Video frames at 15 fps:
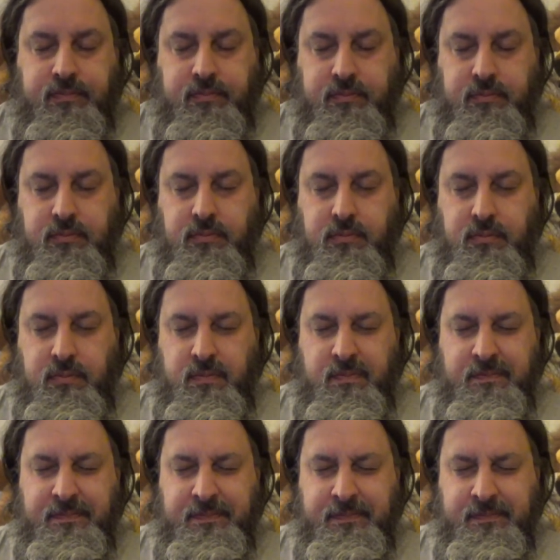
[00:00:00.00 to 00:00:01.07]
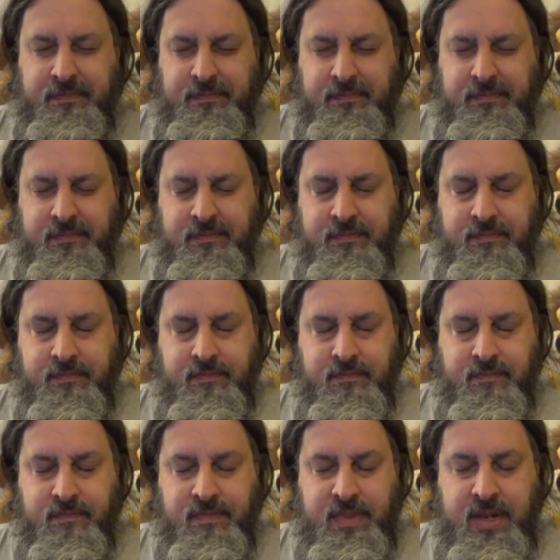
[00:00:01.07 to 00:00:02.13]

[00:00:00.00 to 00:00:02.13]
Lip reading: [no speech]